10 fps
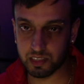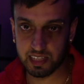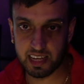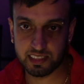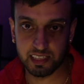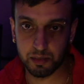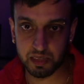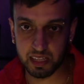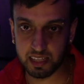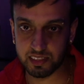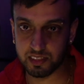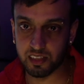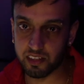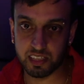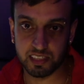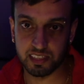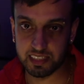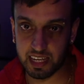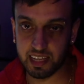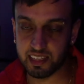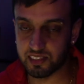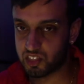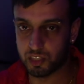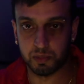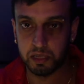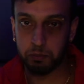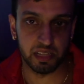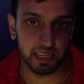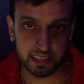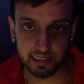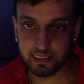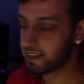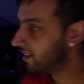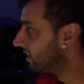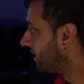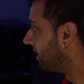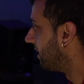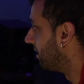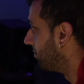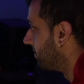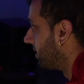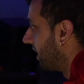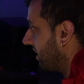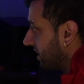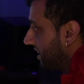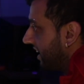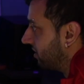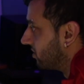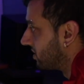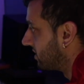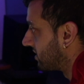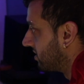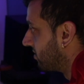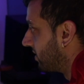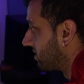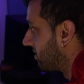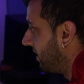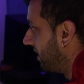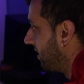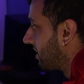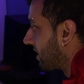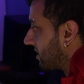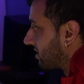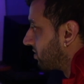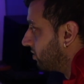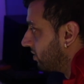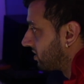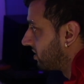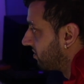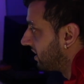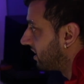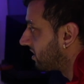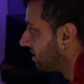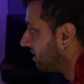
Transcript: exact same thing as the lyrics is saying. It's just being played. I like to add those in still once in a while. I think it's cool. It's unique.